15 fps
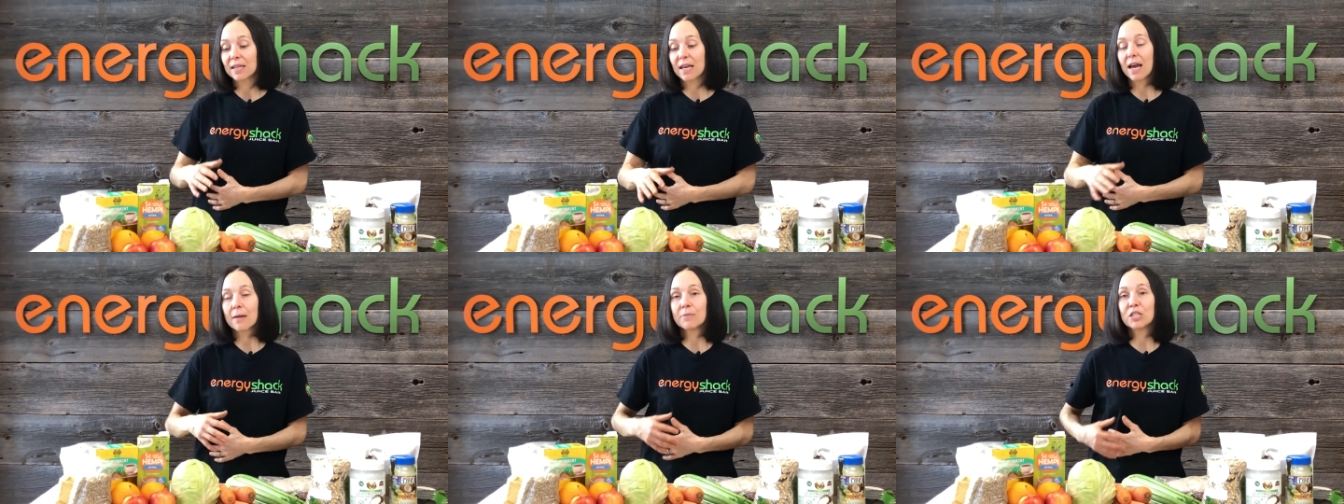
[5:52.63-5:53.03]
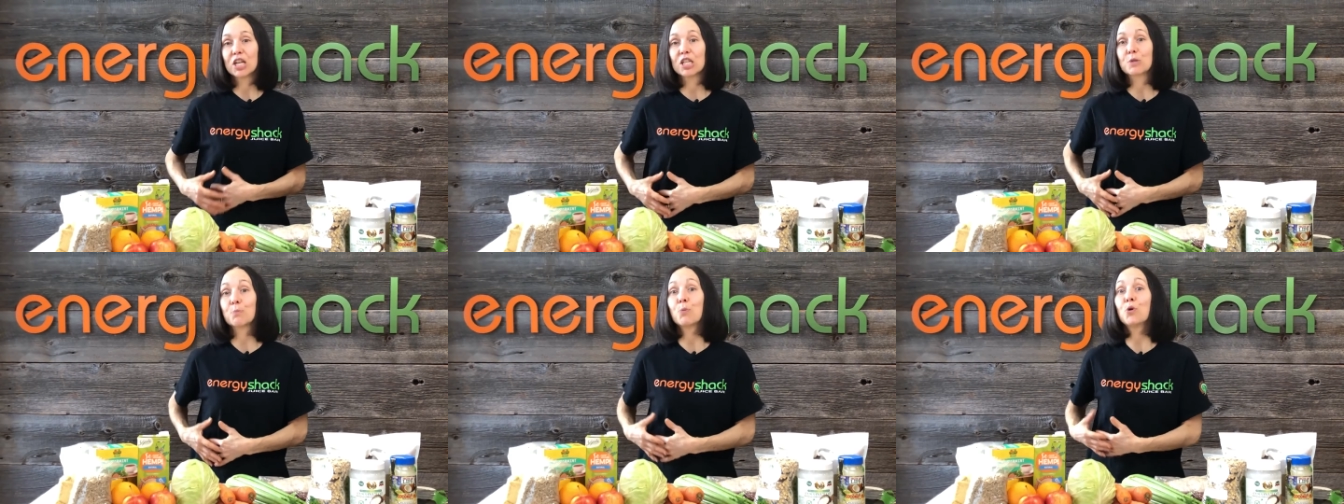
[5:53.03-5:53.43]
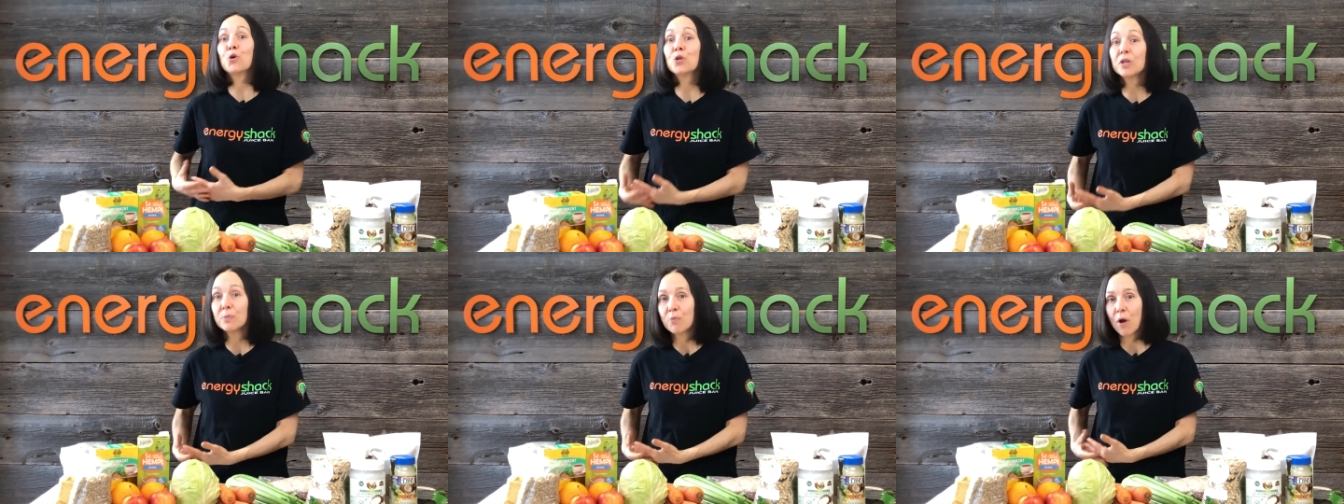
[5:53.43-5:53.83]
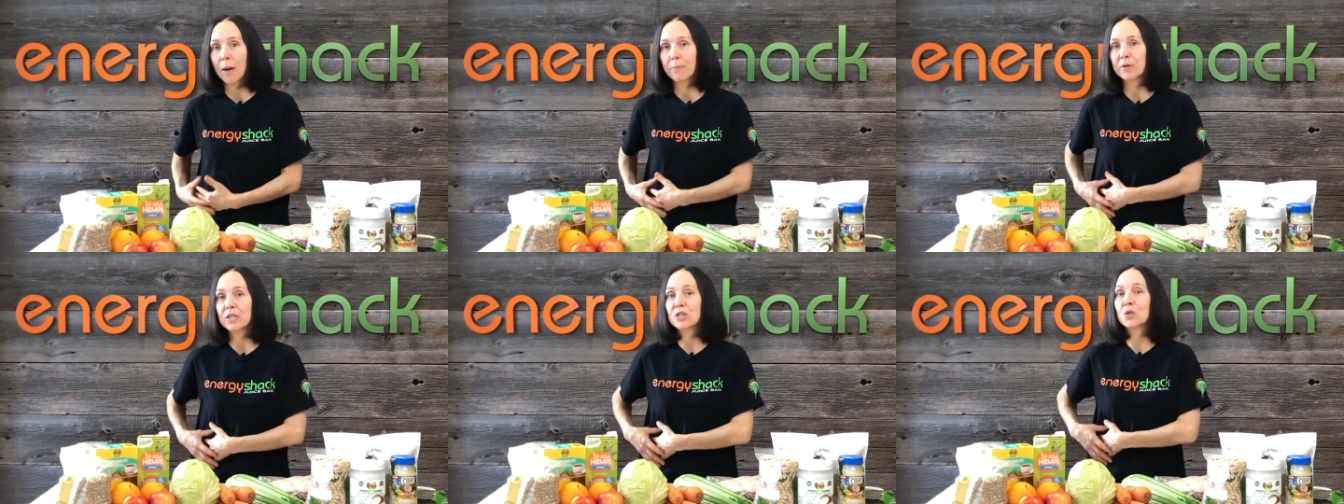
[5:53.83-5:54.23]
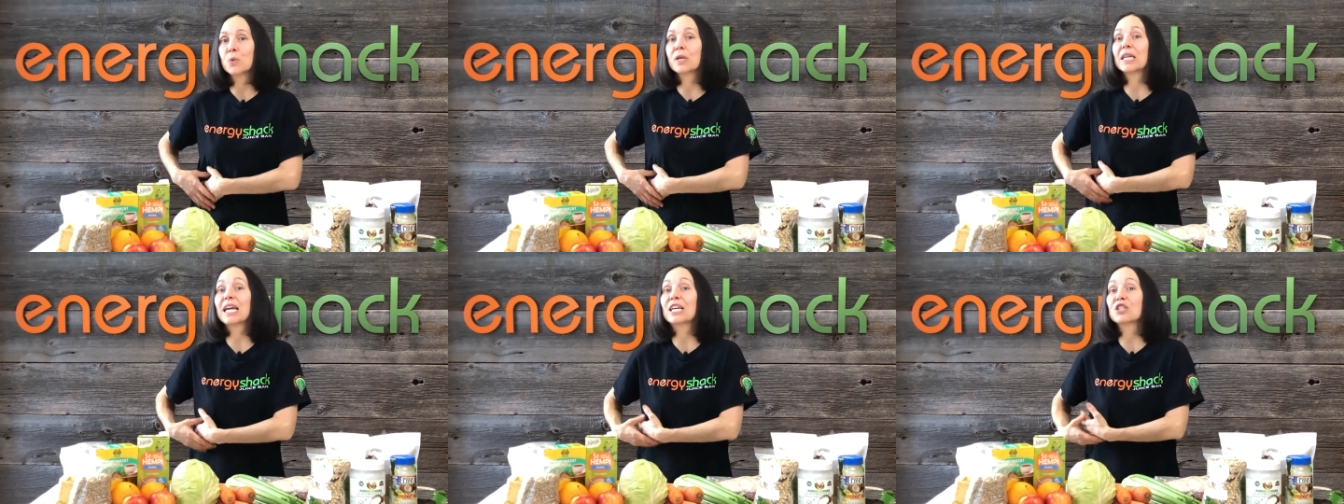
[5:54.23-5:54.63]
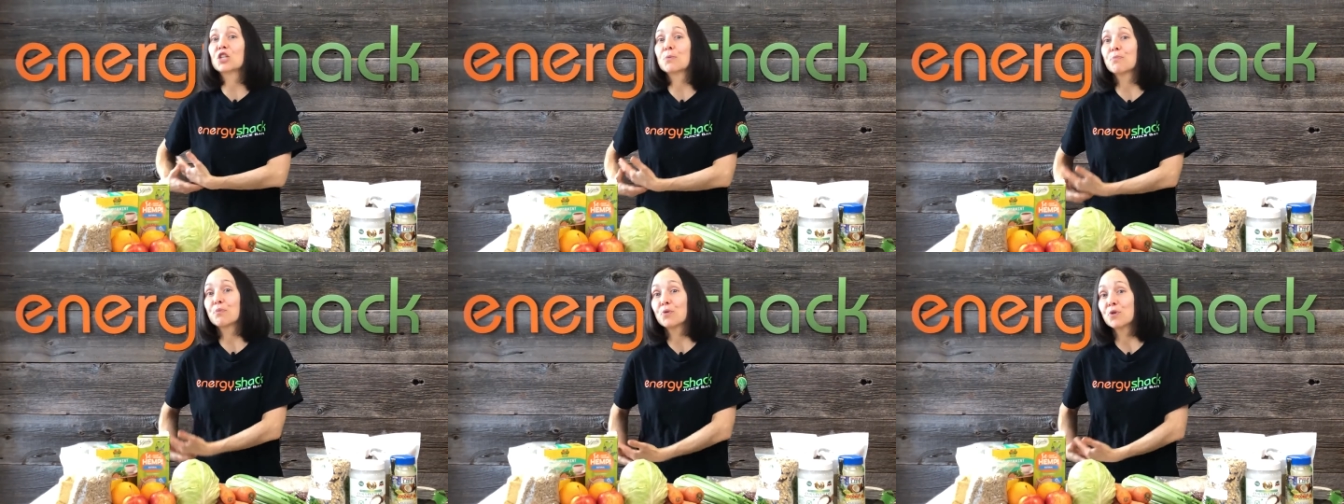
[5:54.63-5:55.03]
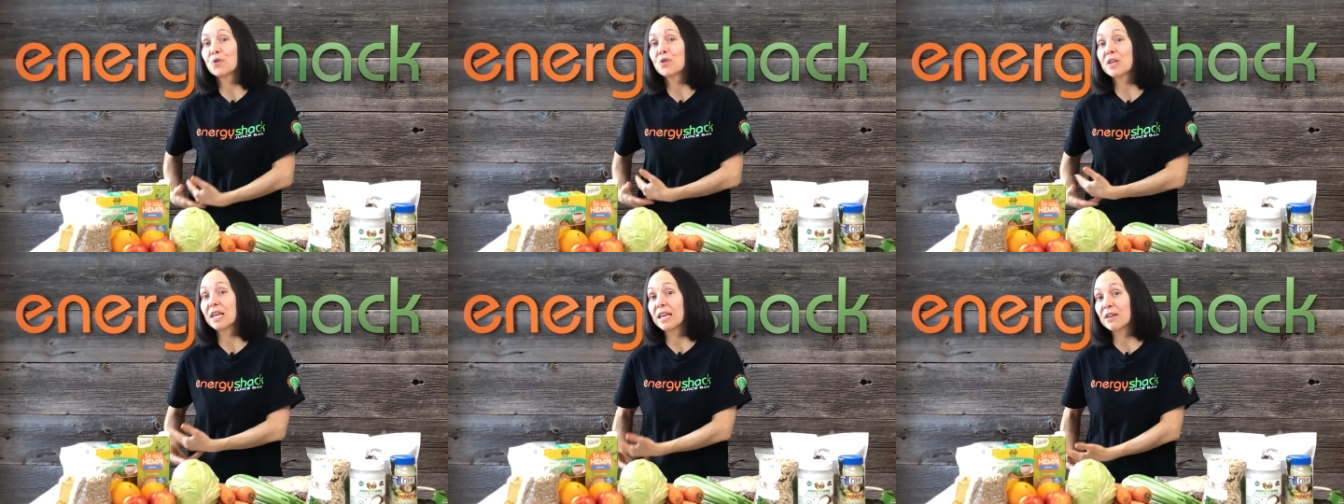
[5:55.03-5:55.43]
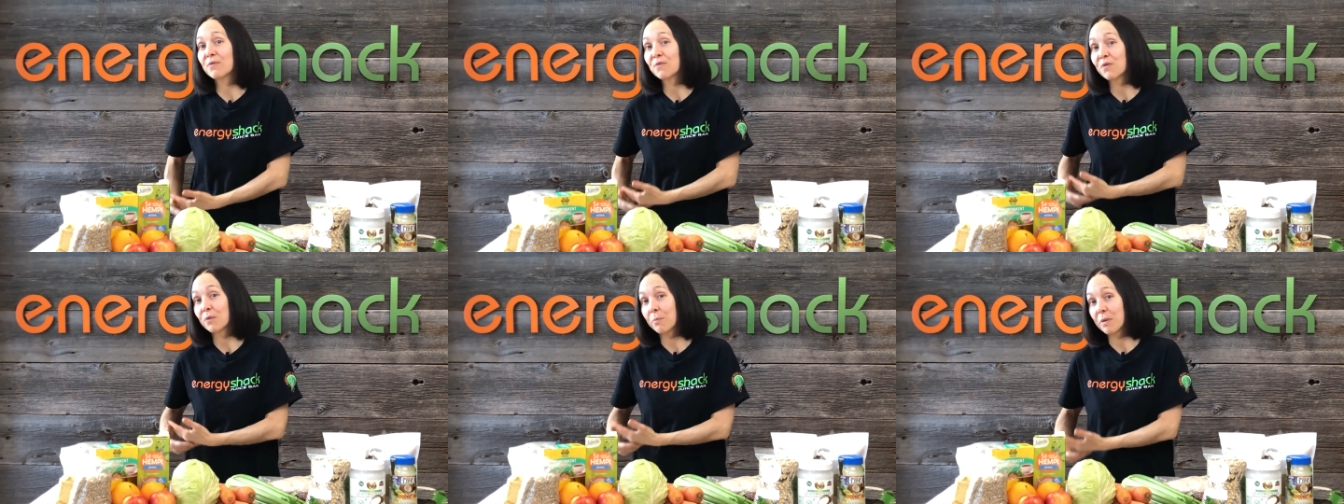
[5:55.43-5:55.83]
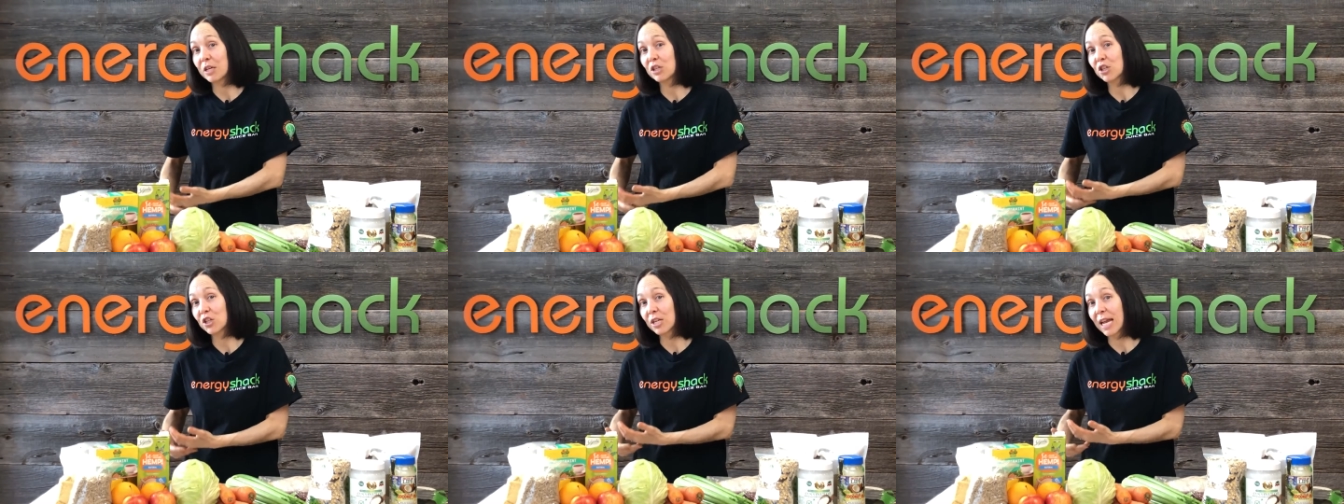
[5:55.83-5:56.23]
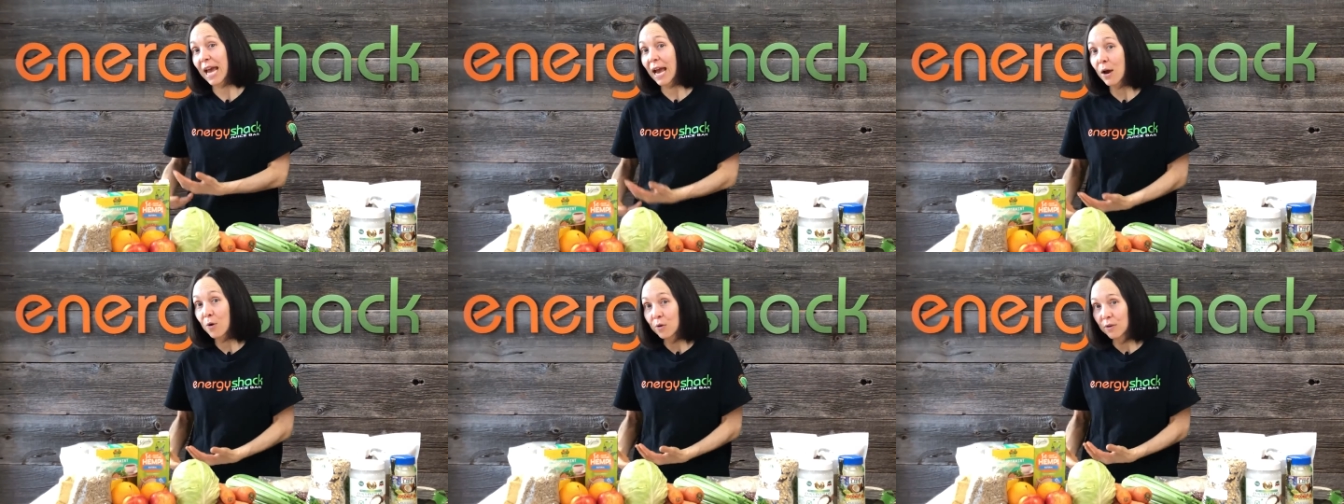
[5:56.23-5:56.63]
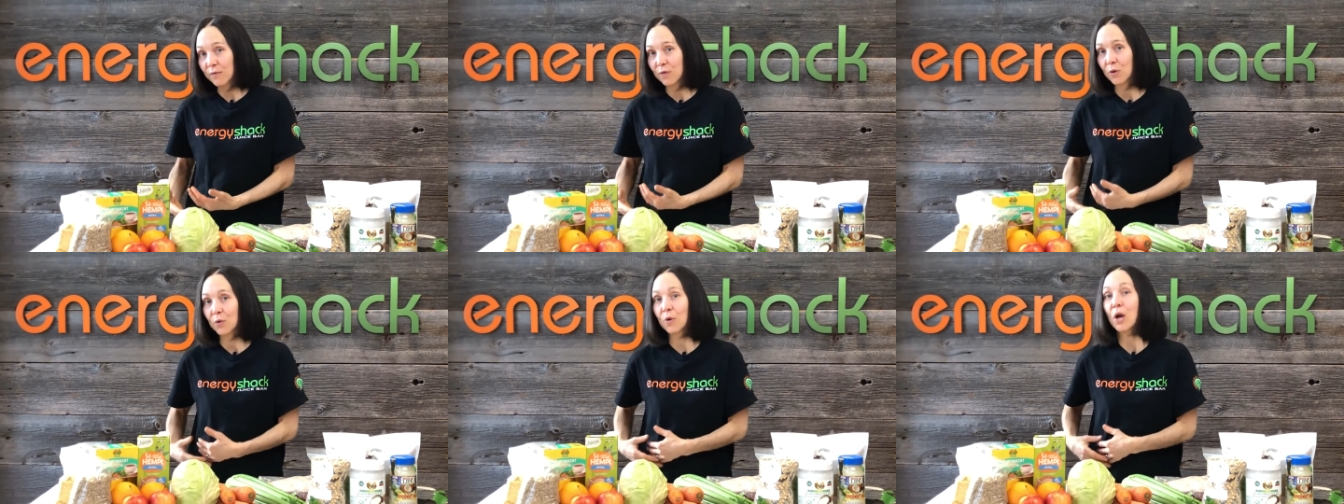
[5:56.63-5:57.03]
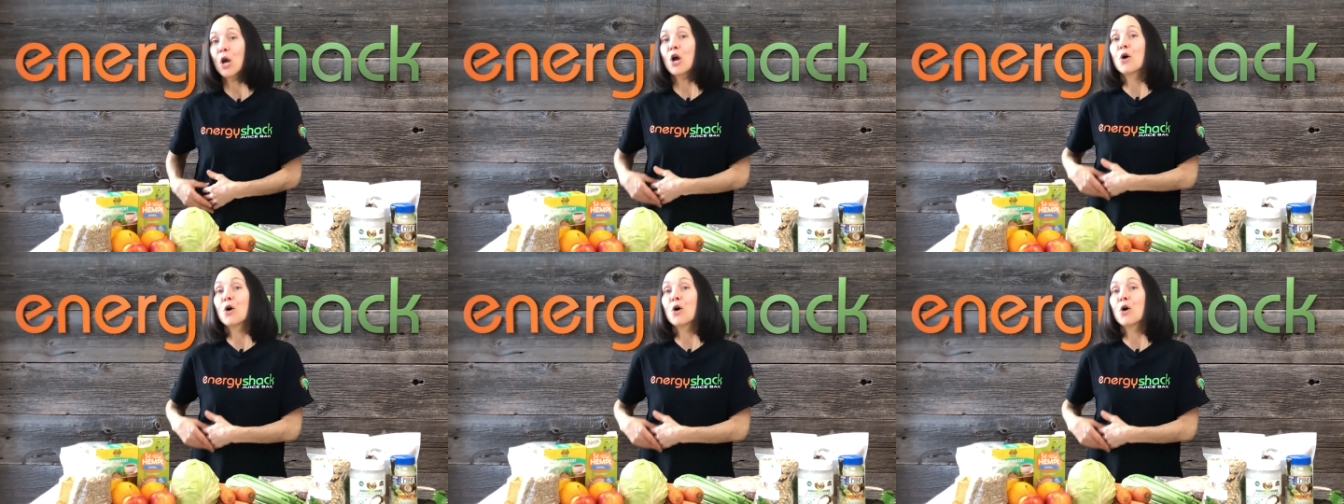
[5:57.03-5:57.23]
Cabbage has pulling properties, so it can actually pull the inflammation out of you,